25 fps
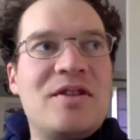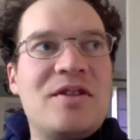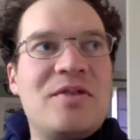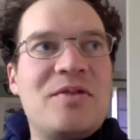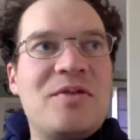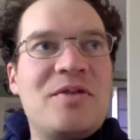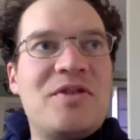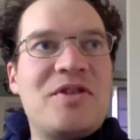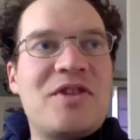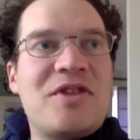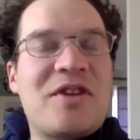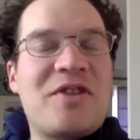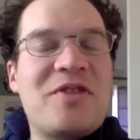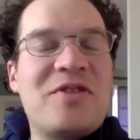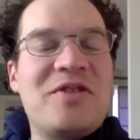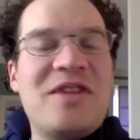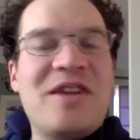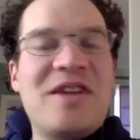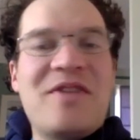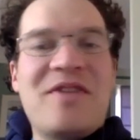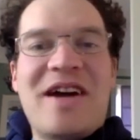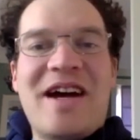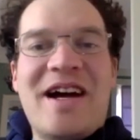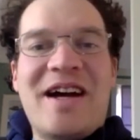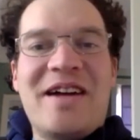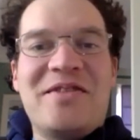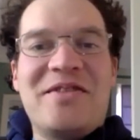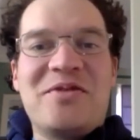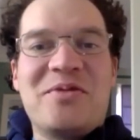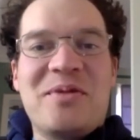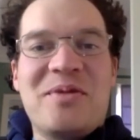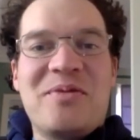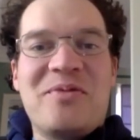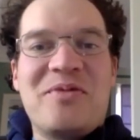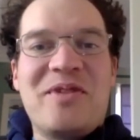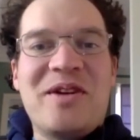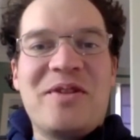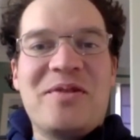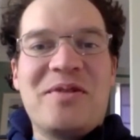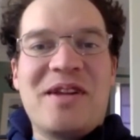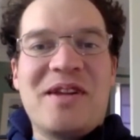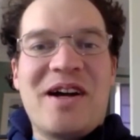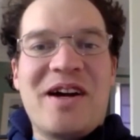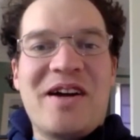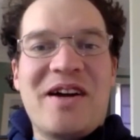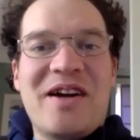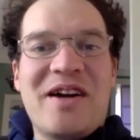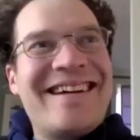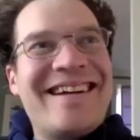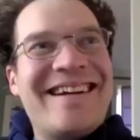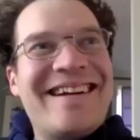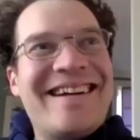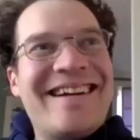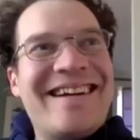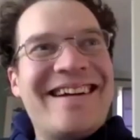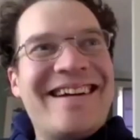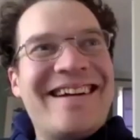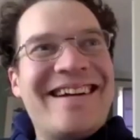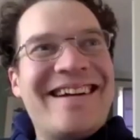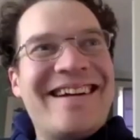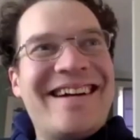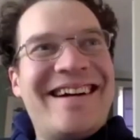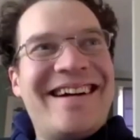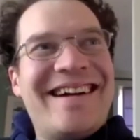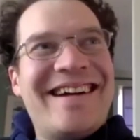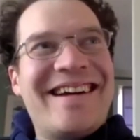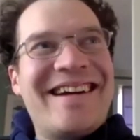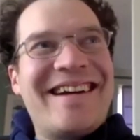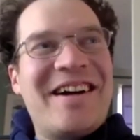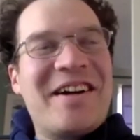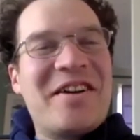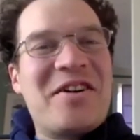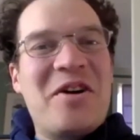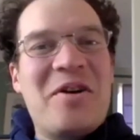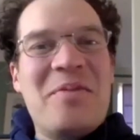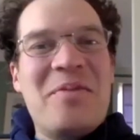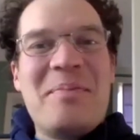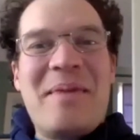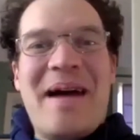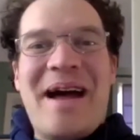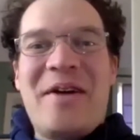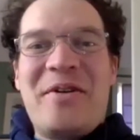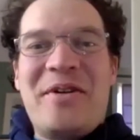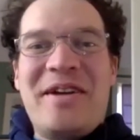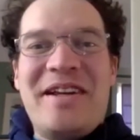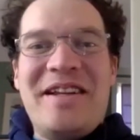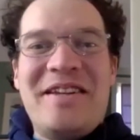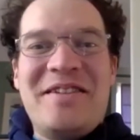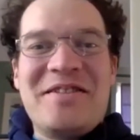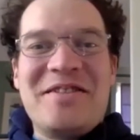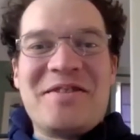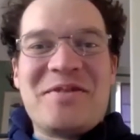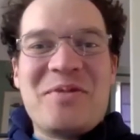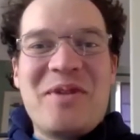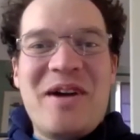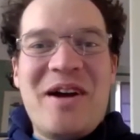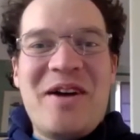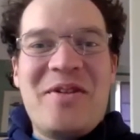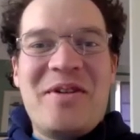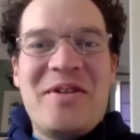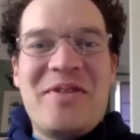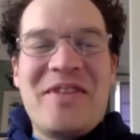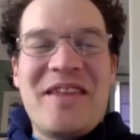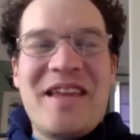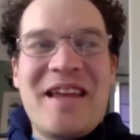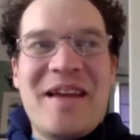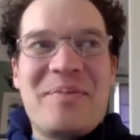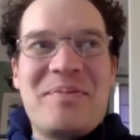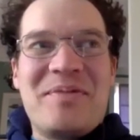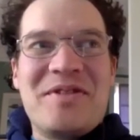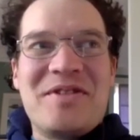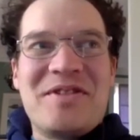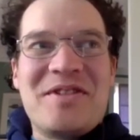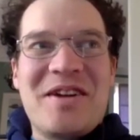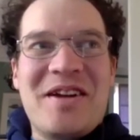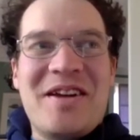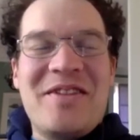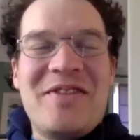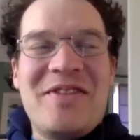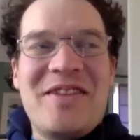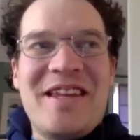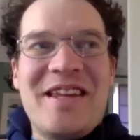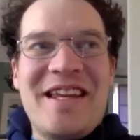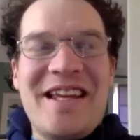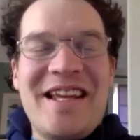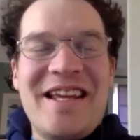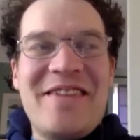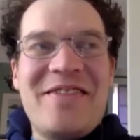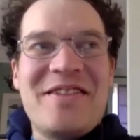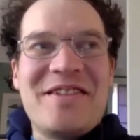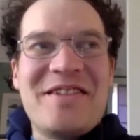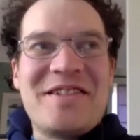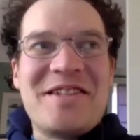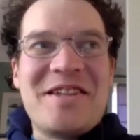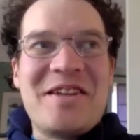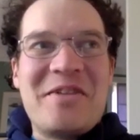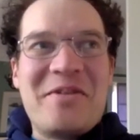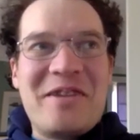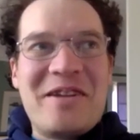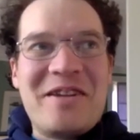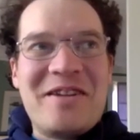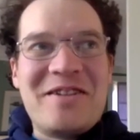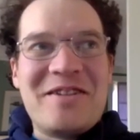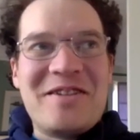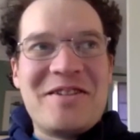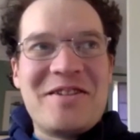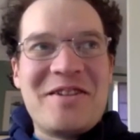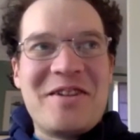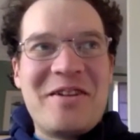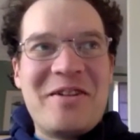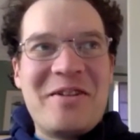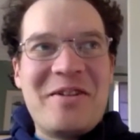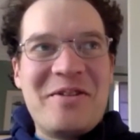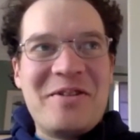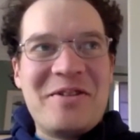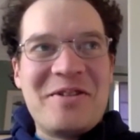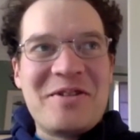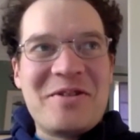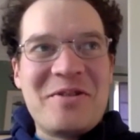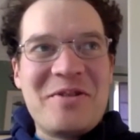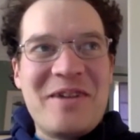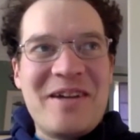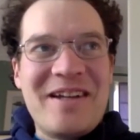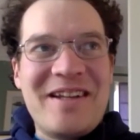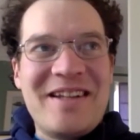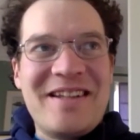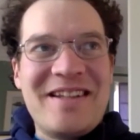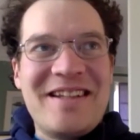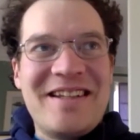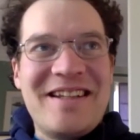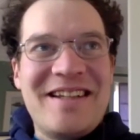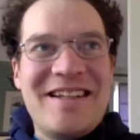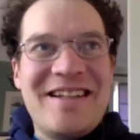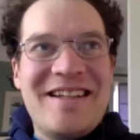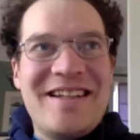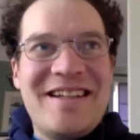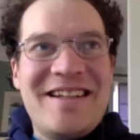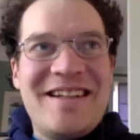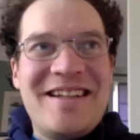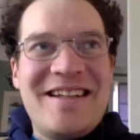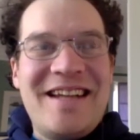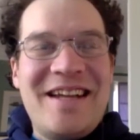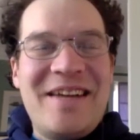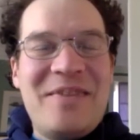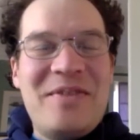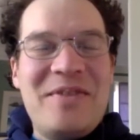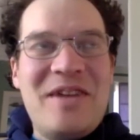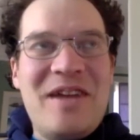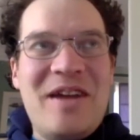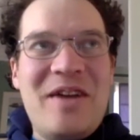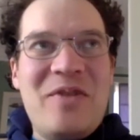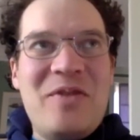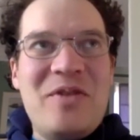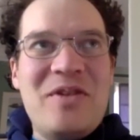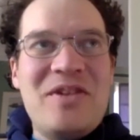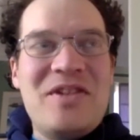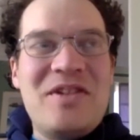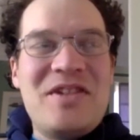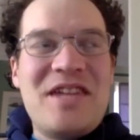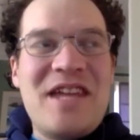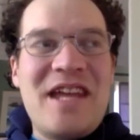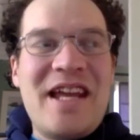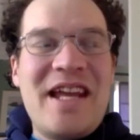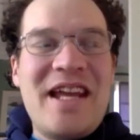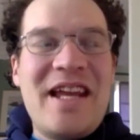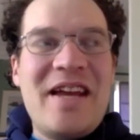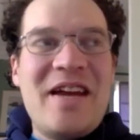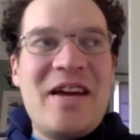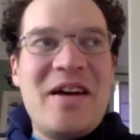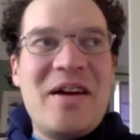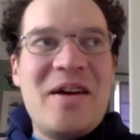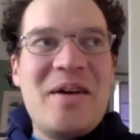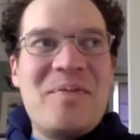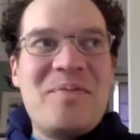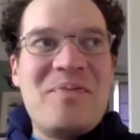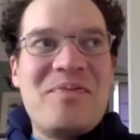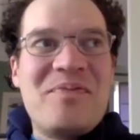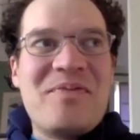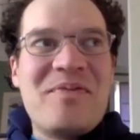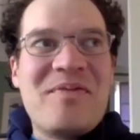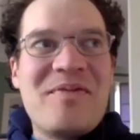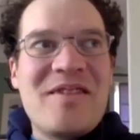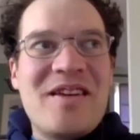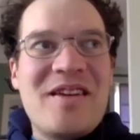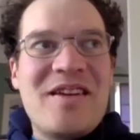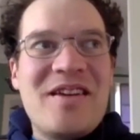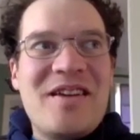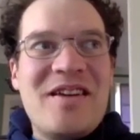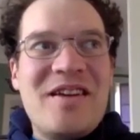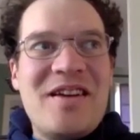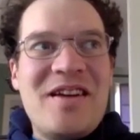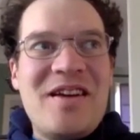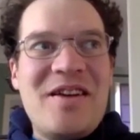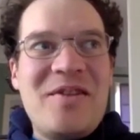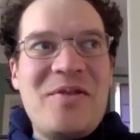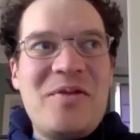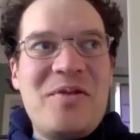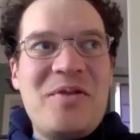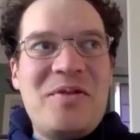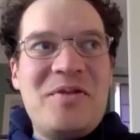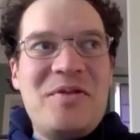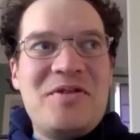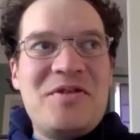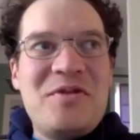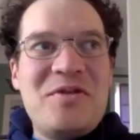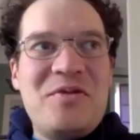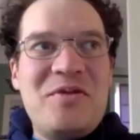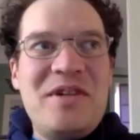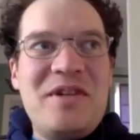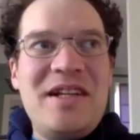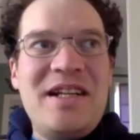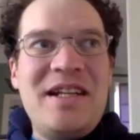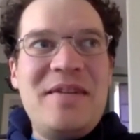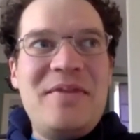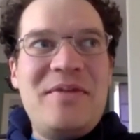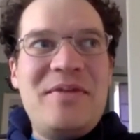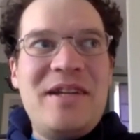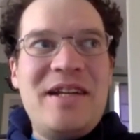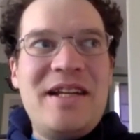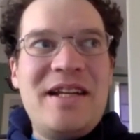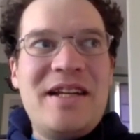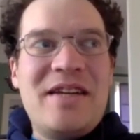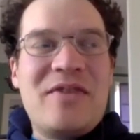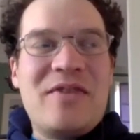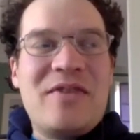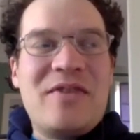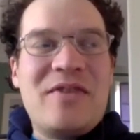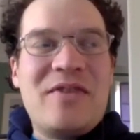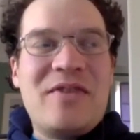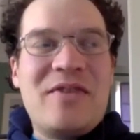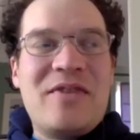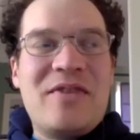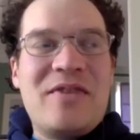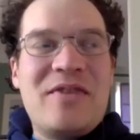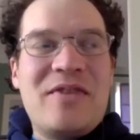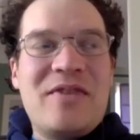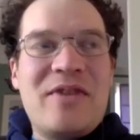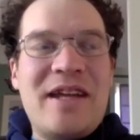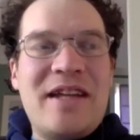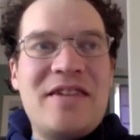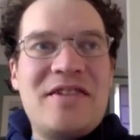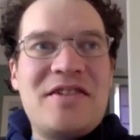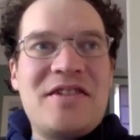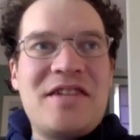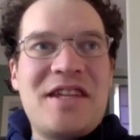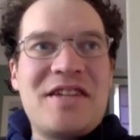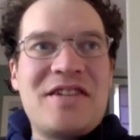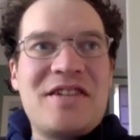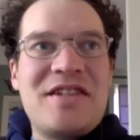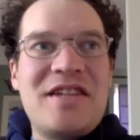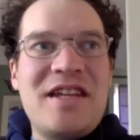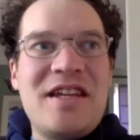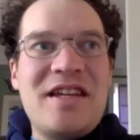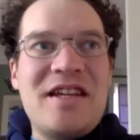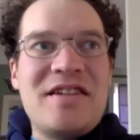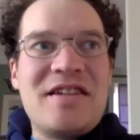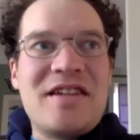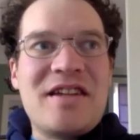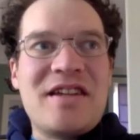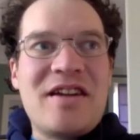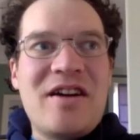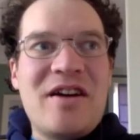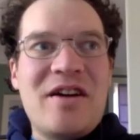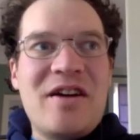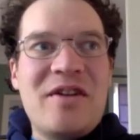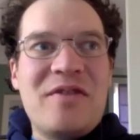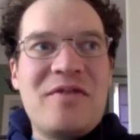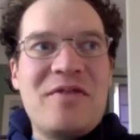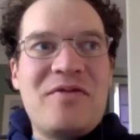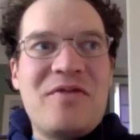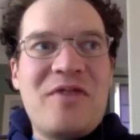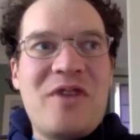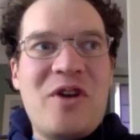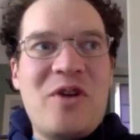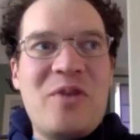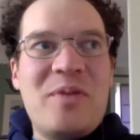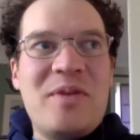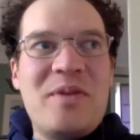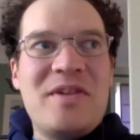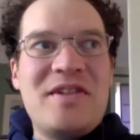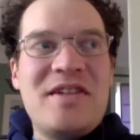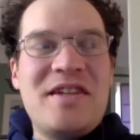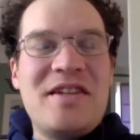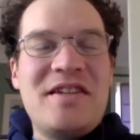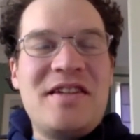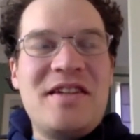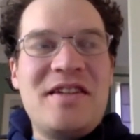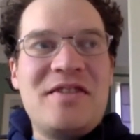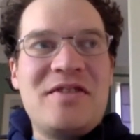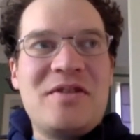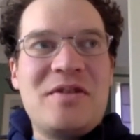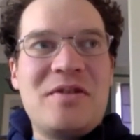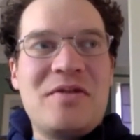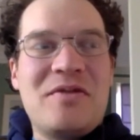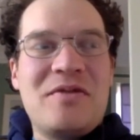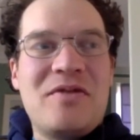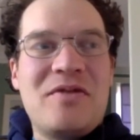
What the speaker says: which I could never handle in real life. I got married as well in the episode in the series, so it was quite. It was a really great 6 years. It kind of Holby City sort of